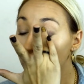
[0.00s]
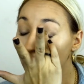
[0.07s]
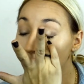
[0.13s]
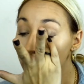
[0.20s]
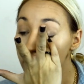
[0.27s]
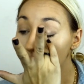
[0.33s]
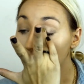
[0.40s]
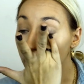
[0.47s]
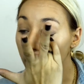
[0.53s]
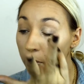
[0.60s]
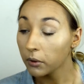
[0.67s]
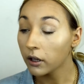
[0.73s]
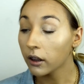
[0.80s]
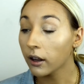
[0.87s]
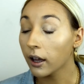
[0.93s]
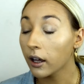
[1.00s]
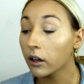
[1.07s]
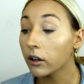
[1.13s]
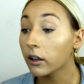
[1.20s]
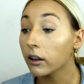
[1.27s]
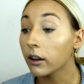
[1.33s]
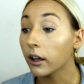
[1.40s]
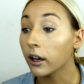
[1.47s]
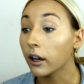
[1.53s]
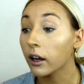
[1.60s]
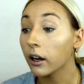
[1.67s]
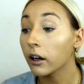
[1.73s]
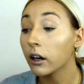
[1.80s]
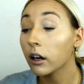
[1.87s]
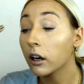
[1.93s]
I'm just going to put that on
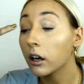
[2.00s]
there.